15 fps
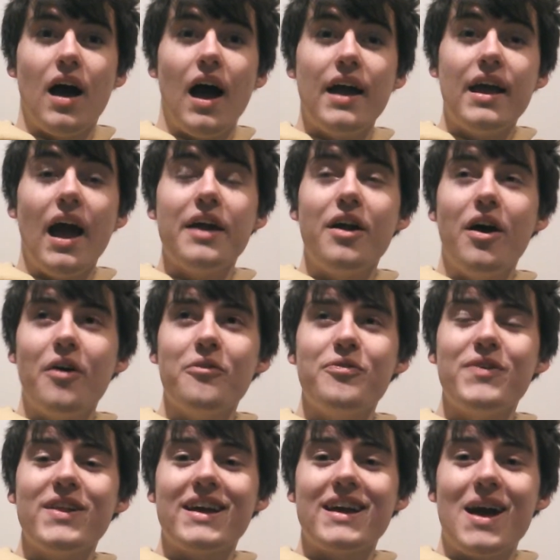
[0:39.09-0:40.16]
I, I don't
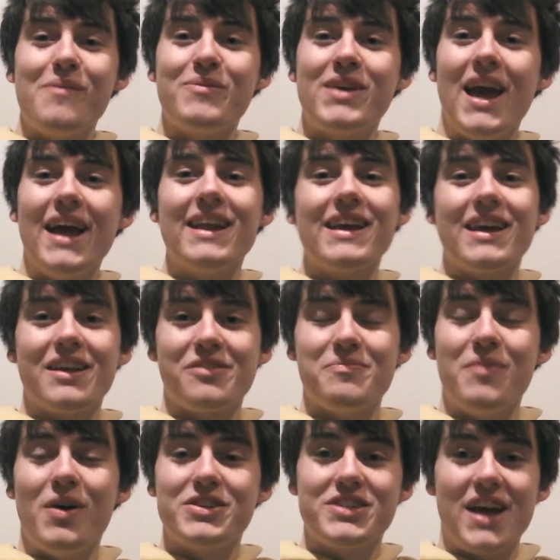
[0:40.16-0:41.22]
feel like I'm getting as
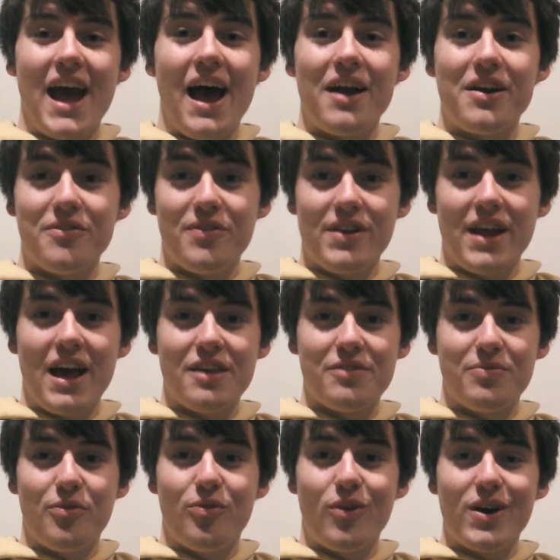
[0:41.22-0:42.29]
much out of it as
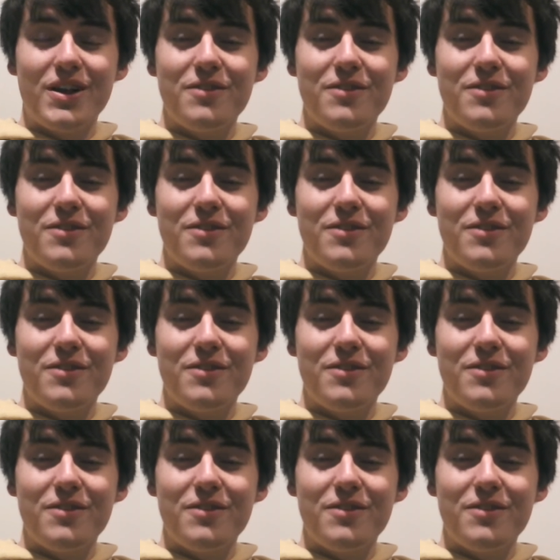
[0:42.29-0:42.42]
before.